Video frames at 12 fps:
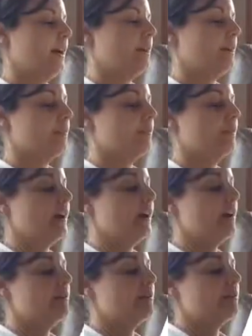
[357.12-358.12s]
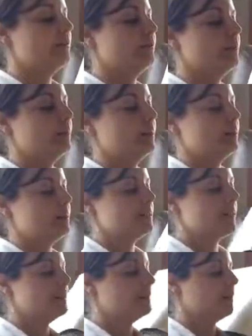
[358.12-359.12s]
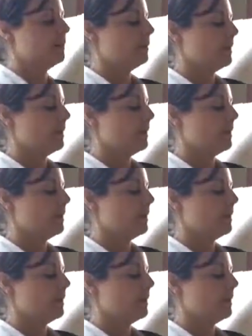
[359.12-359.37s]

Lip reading: And on the very first letter,